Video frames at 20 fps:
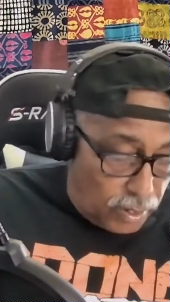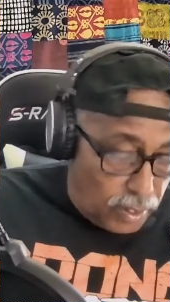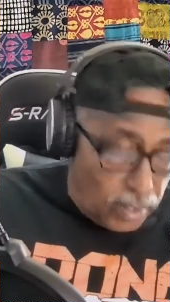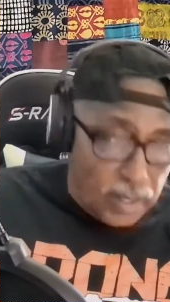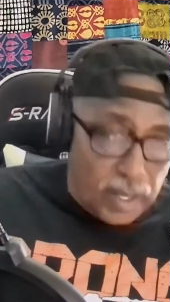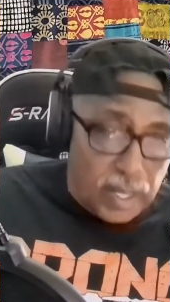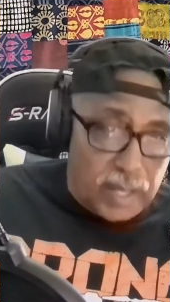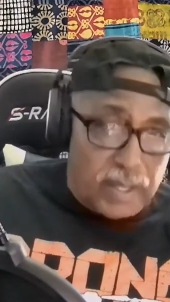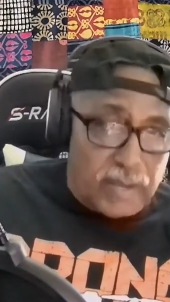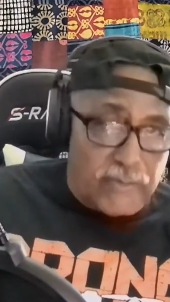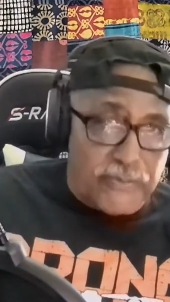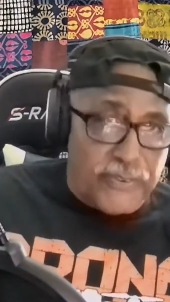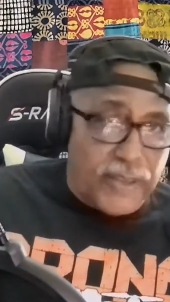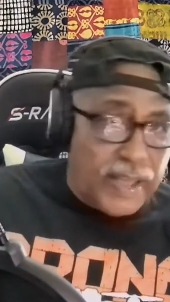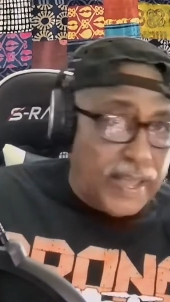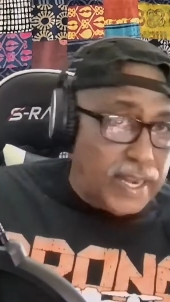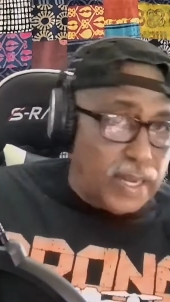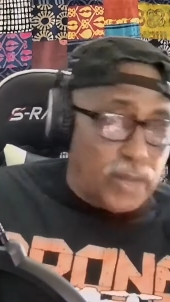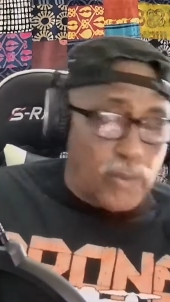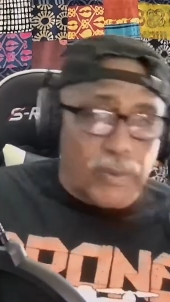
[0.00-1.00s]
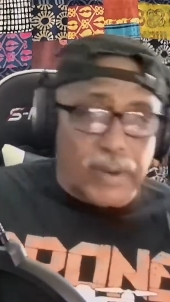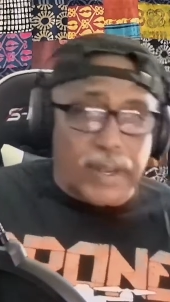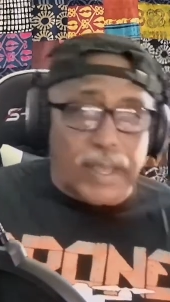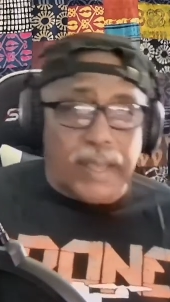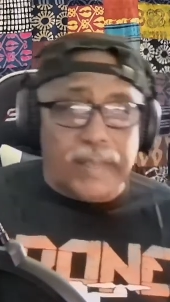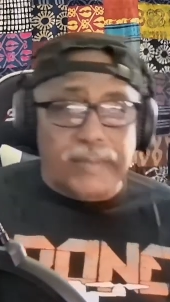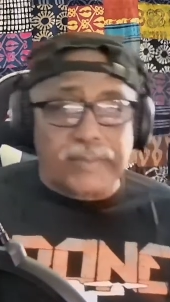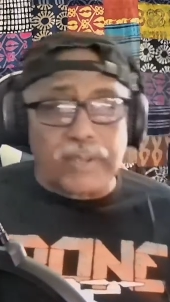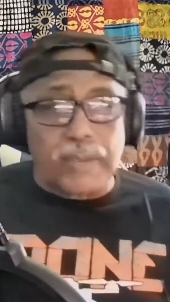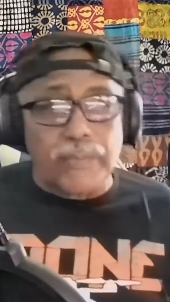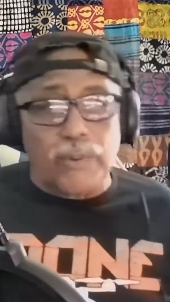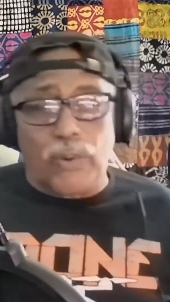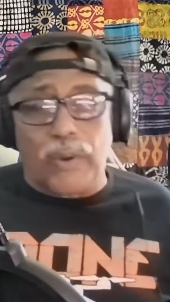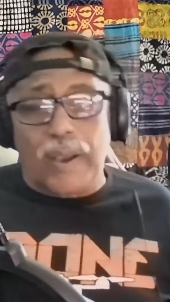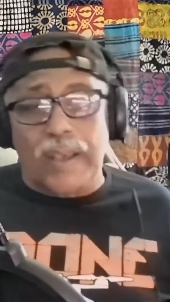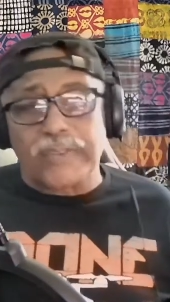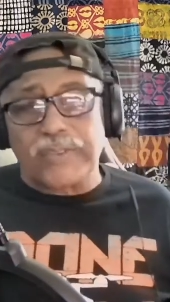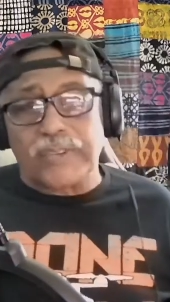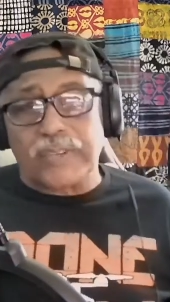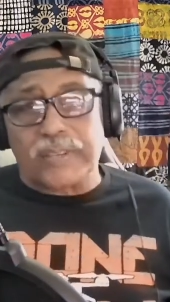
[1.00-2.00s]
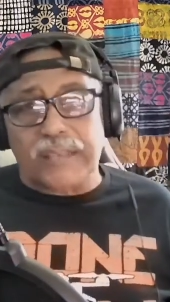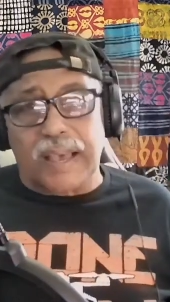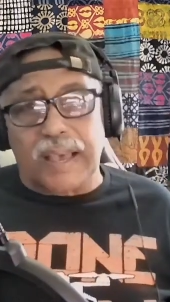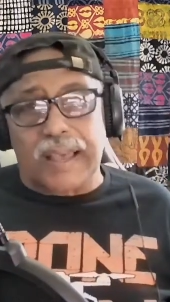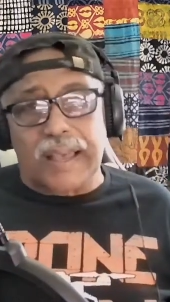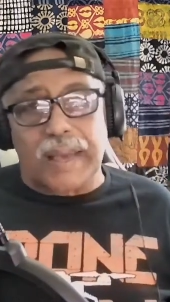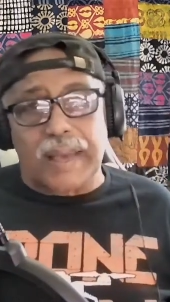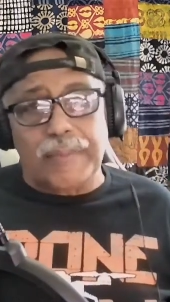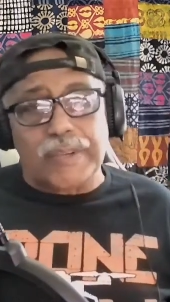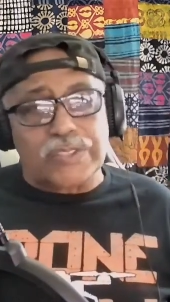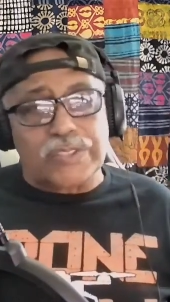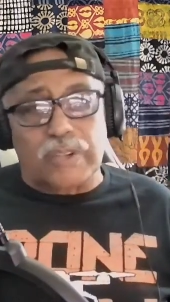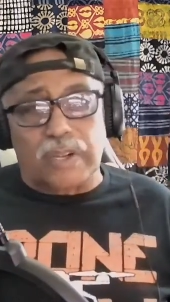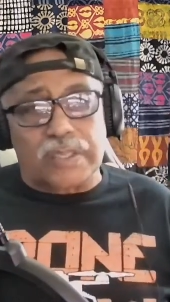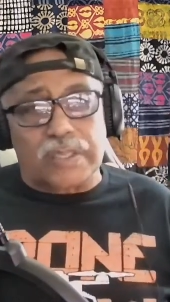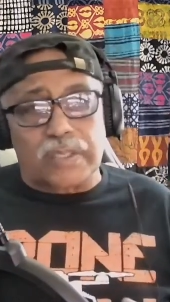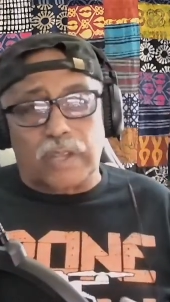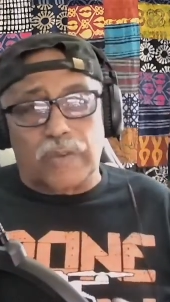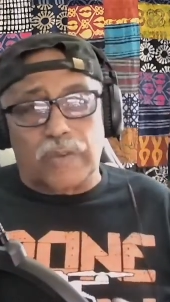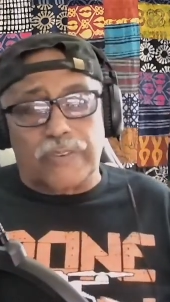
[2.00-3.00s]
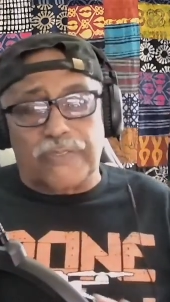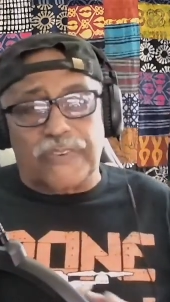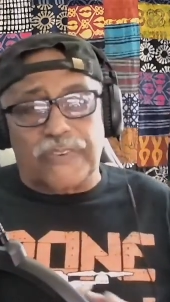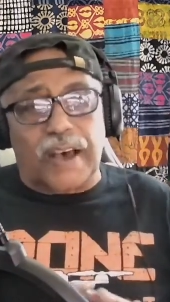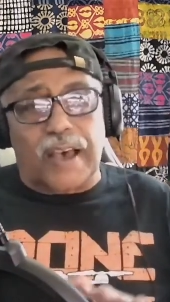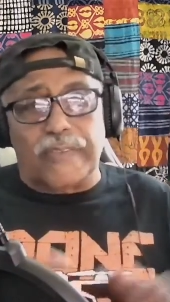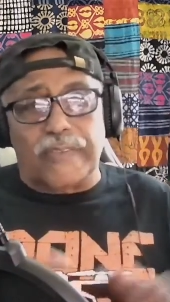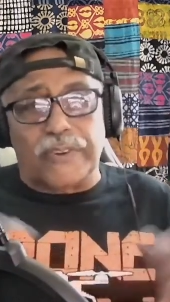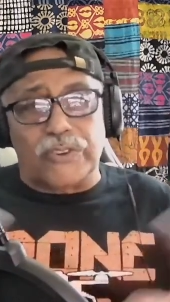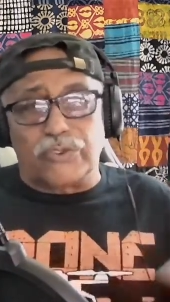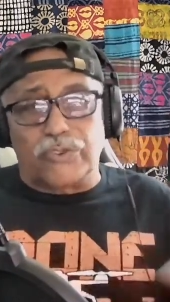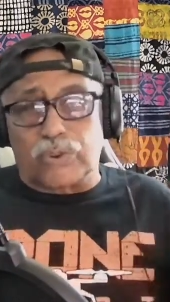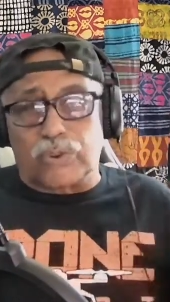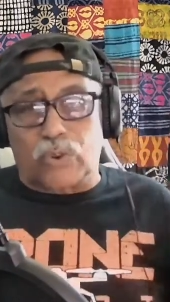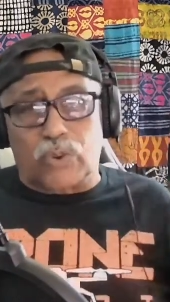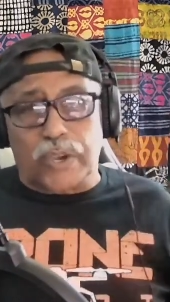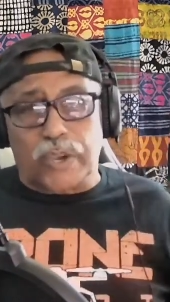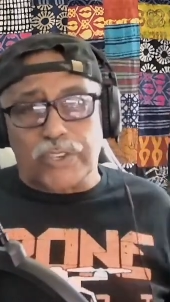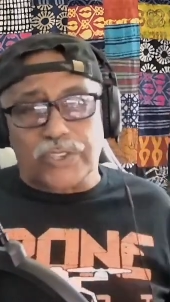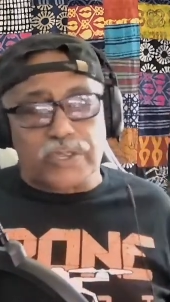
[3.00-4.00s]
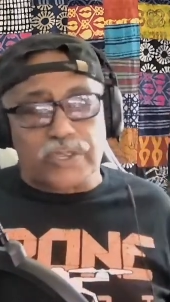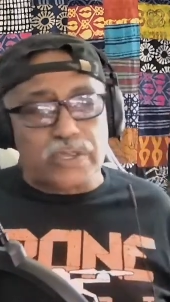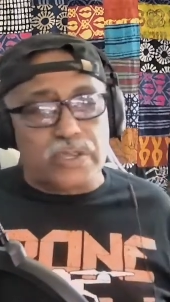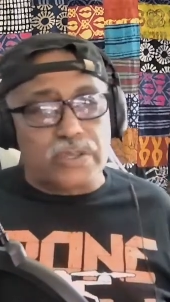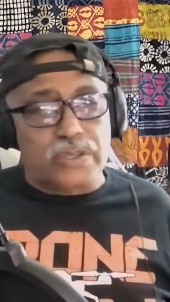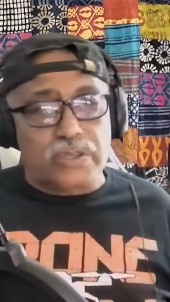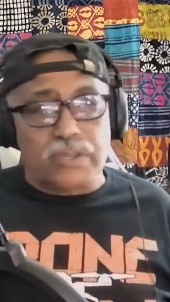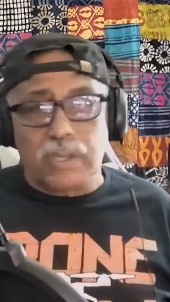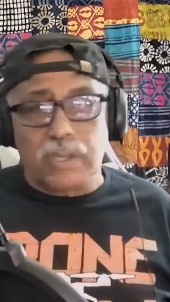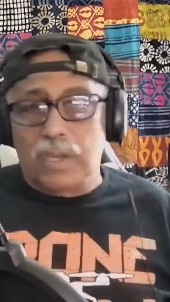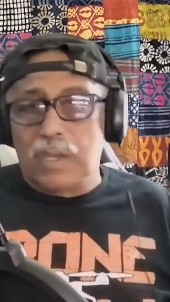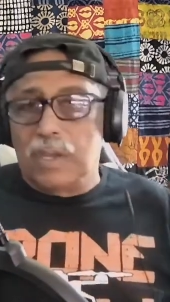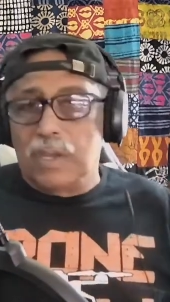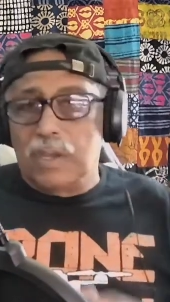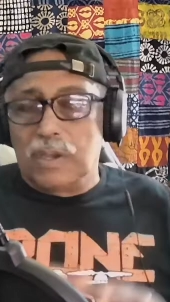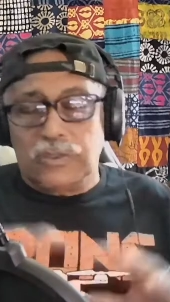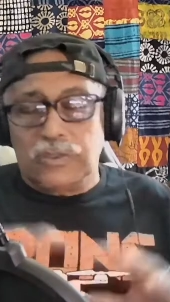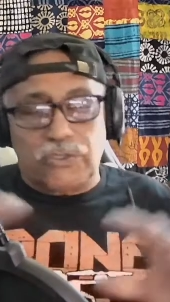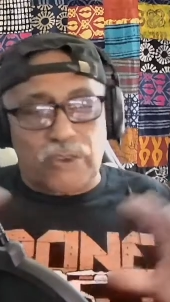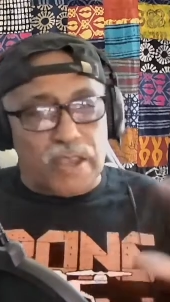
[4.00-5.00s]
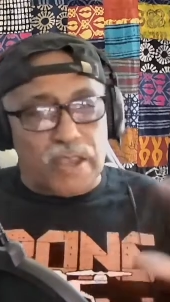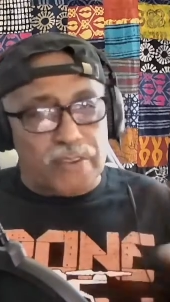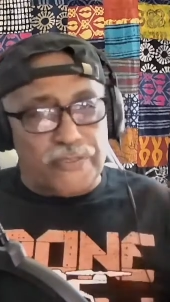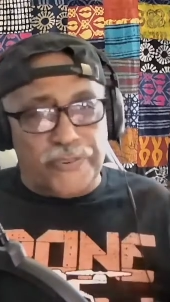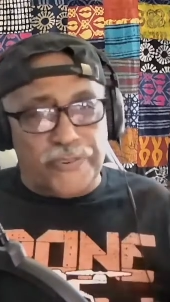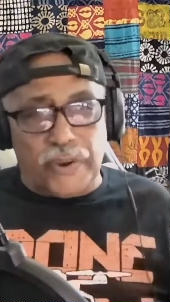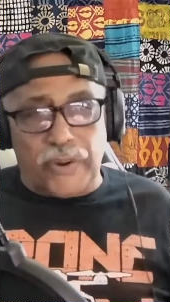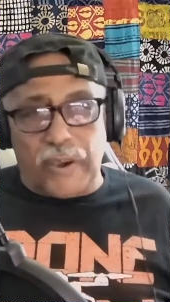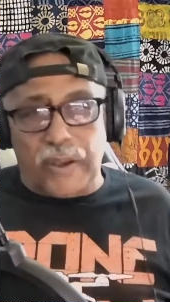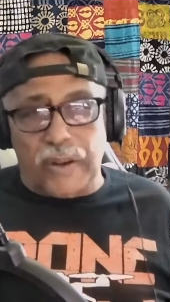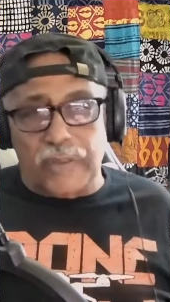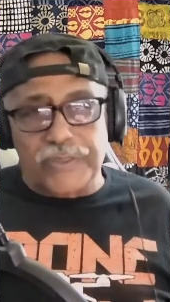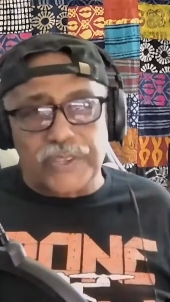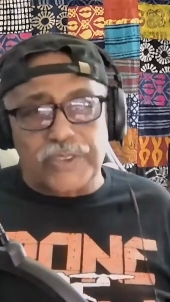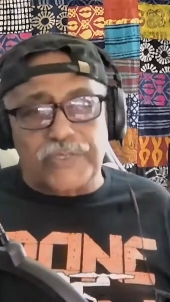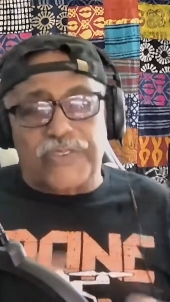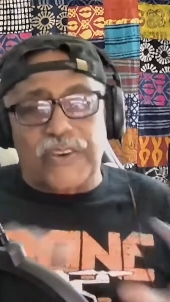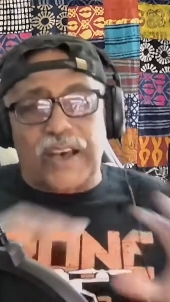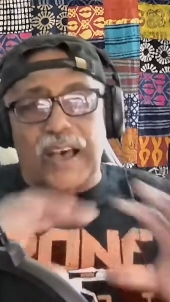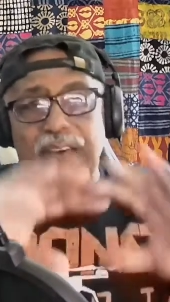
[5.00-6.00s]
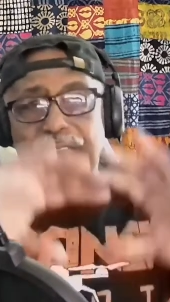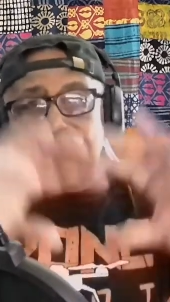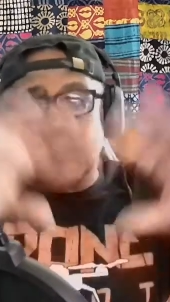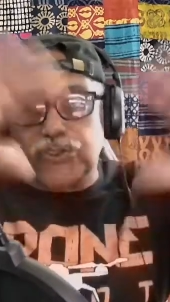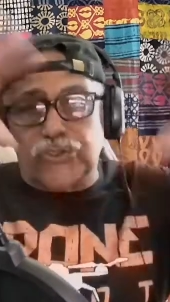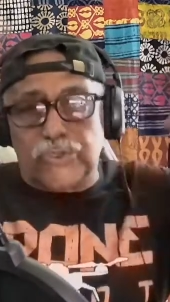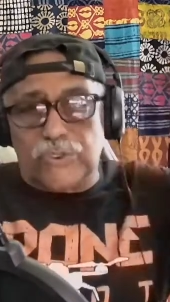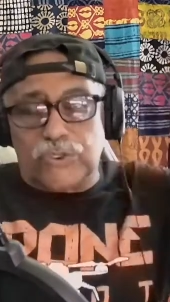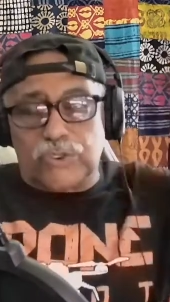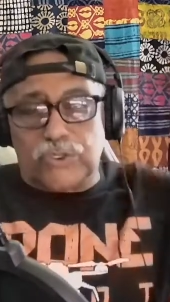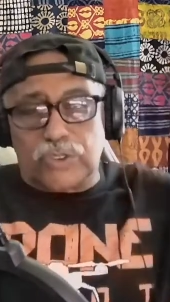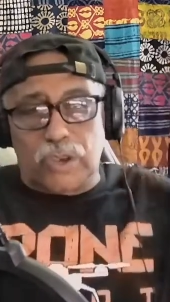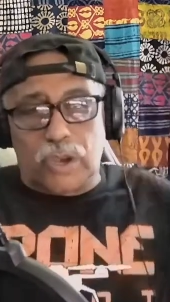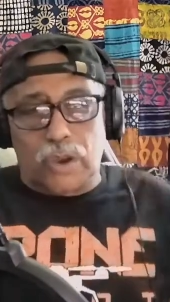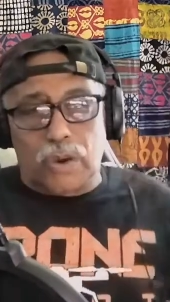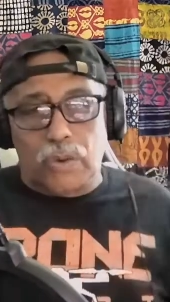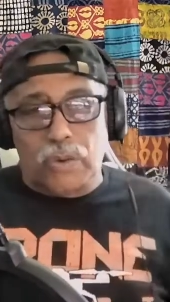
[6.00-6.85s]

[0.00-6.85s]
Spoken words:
And then finally, when I summarize this, I must have looked at over 500 questions, trying to figure out of these 500 or so,